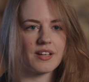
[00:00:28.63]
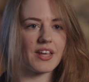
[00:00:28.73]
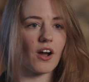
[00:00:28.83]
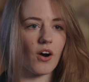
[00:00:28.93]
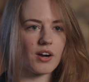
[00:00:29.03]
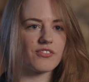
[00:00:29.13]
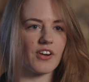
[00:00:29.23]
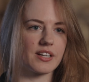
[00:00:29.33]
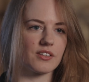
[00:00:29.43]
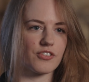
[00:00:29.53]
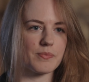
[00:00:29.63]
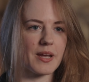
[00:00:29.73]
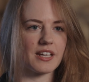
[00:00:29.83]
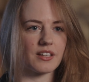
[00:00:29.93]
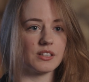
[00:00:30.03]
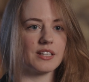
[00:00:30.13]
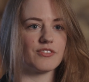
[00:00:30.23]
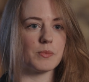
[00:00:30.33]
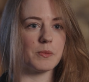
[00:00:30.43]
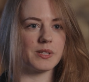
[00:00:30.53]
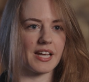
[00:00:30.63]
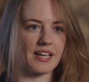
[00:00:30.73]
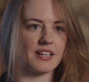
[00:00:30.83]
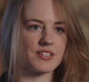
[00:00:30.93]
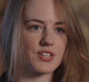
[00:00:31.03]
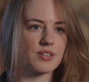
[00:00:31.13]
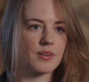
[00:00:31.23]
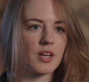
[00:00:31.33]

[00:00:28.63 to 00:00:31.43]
they are vital for making a livable planet.